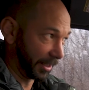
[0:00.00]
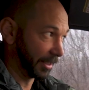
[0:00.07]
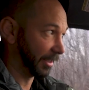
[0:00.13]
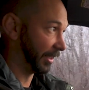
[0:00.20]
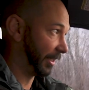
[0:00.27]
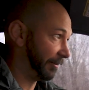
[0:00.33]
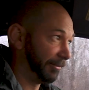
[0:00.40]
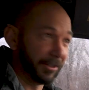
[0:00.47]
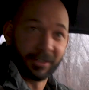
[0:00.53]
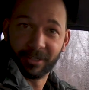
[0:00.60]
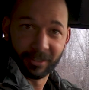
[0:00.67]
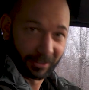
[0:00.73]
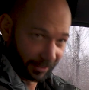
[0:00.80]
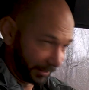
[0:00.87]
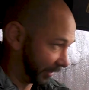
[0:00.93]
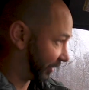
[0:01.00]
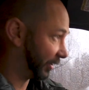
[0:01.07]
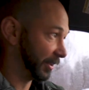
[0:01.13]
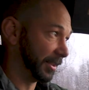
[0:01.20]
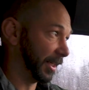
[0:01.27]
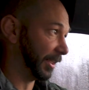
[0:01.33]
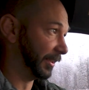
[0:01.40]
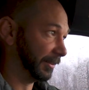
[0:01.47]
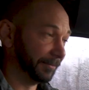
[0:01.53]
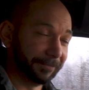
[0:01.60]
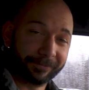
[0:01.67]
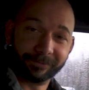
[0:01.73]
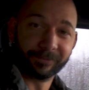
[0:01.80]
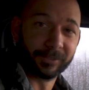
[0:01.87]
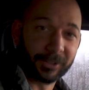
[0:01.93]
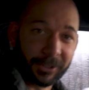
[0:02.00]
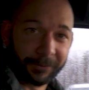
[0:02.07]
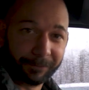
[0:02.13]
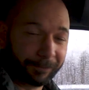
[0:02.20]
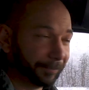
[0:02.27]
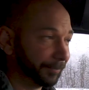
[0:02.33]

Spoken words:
on the lift until it's done. So.